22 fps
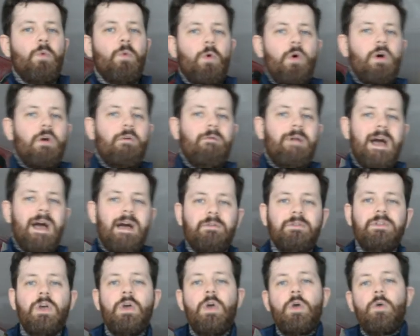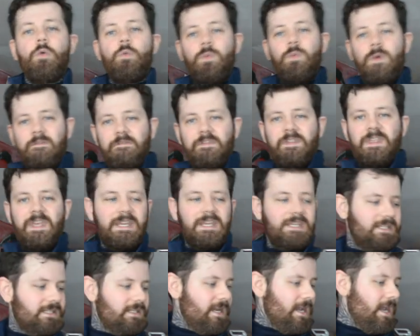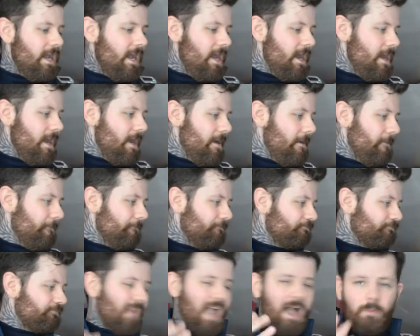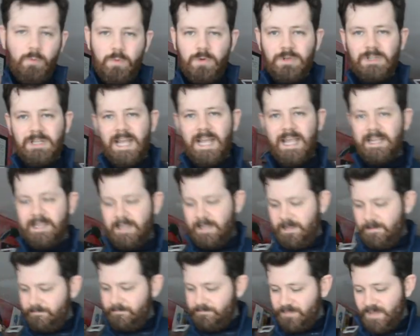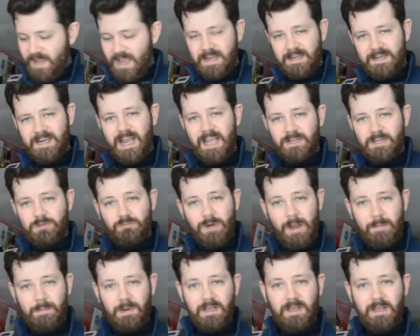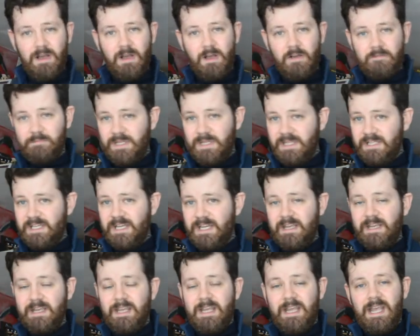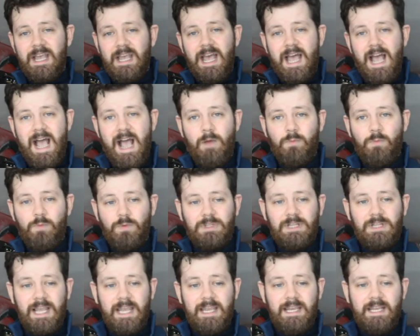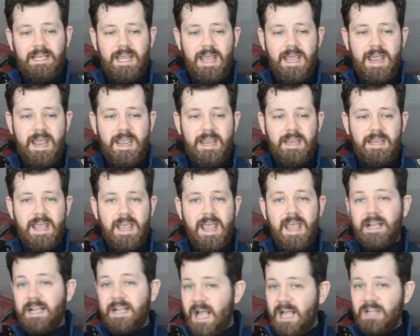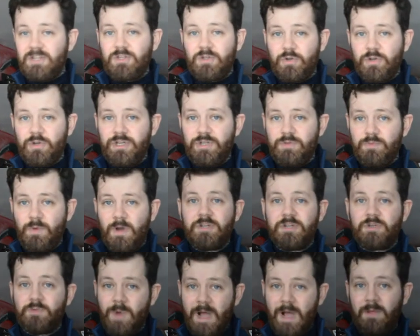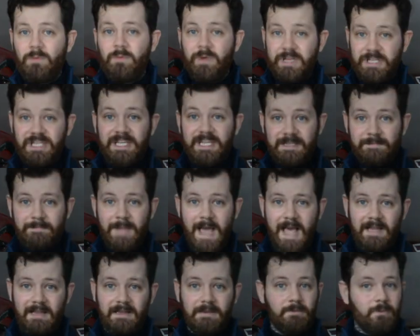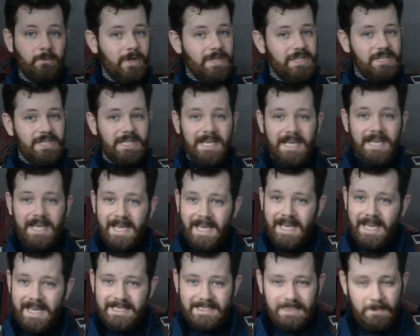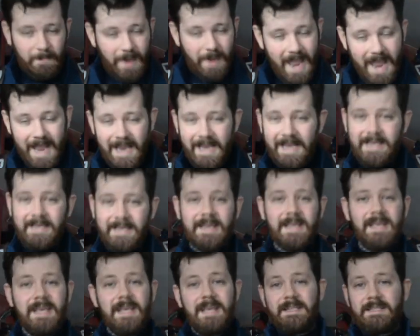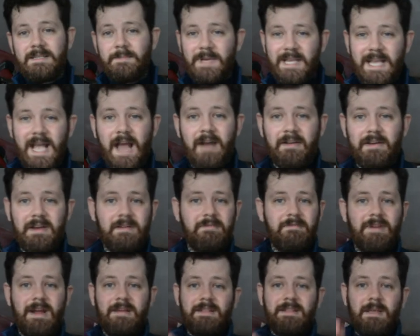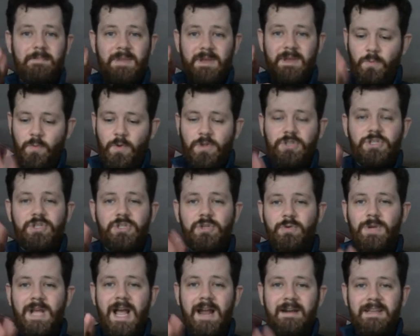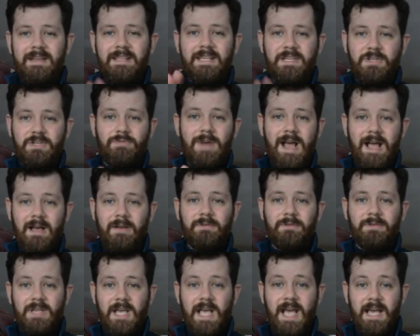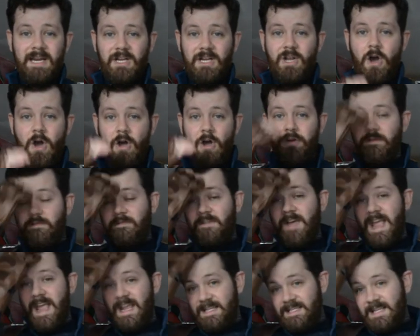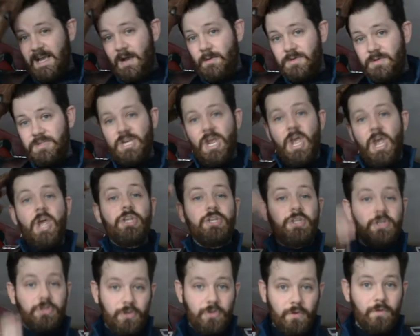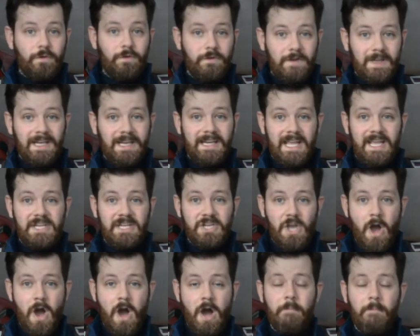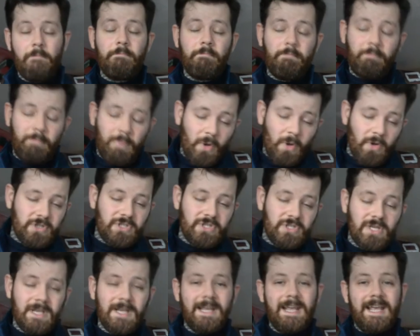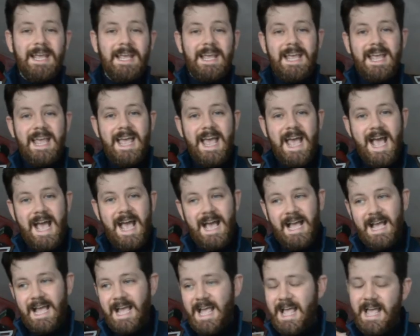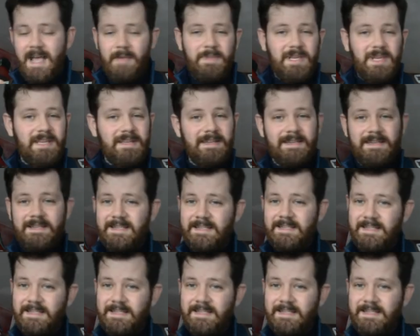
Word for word: walk around with this um, I would like a nice replica of Mjolnir I would like a, a Cattoys one as well which is metal which is a pain to be carrying around. I mean, once you carry this round at a con for eight hours, you do feel it in your arm. But, I mean,